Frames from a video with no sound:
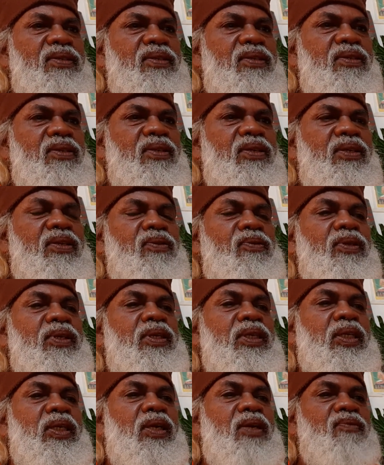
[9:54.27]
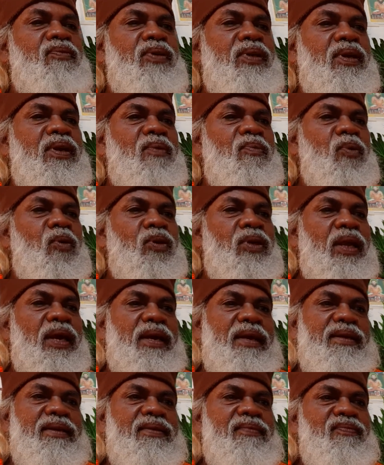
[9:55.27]
You need not fear about
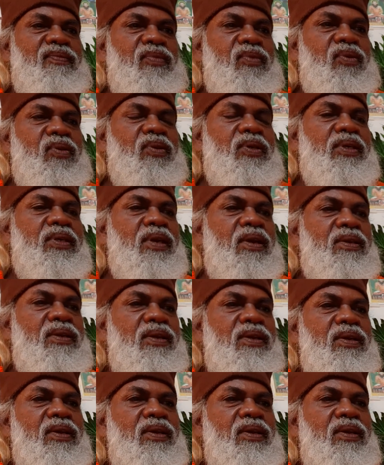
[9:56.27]
lion. You need not